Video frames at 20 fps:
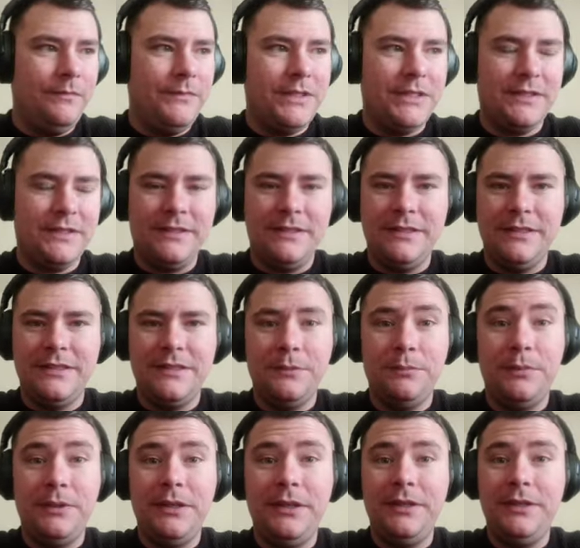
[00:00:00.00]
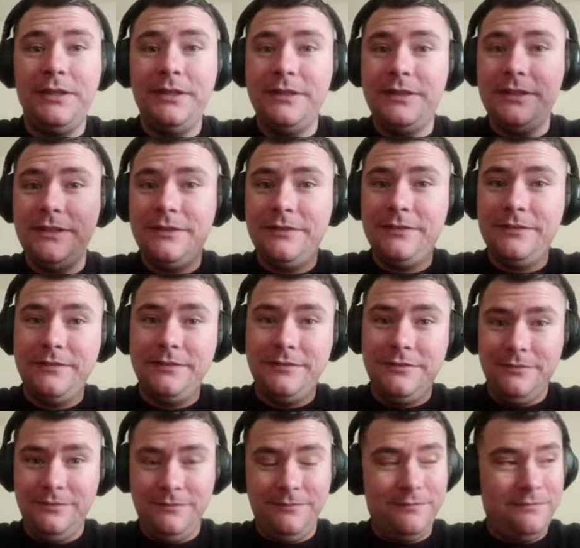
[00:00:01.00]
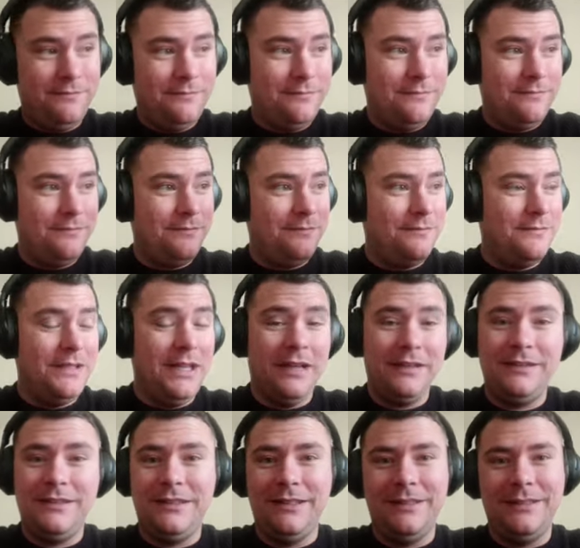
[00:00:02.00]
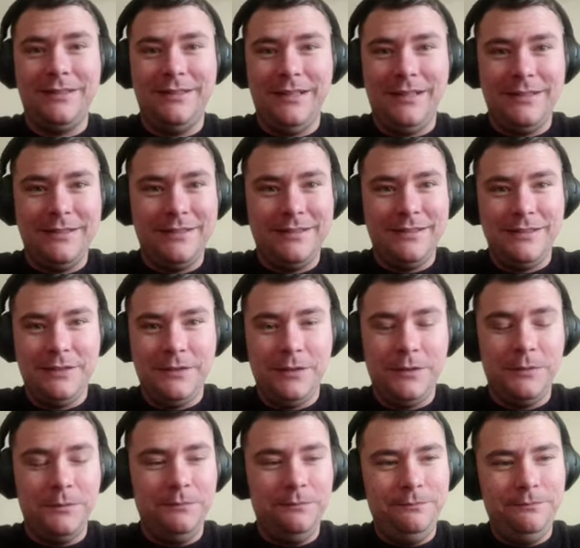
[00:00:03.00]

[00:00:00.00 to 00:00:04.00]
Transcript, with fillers: just disappear into nothingness, you know,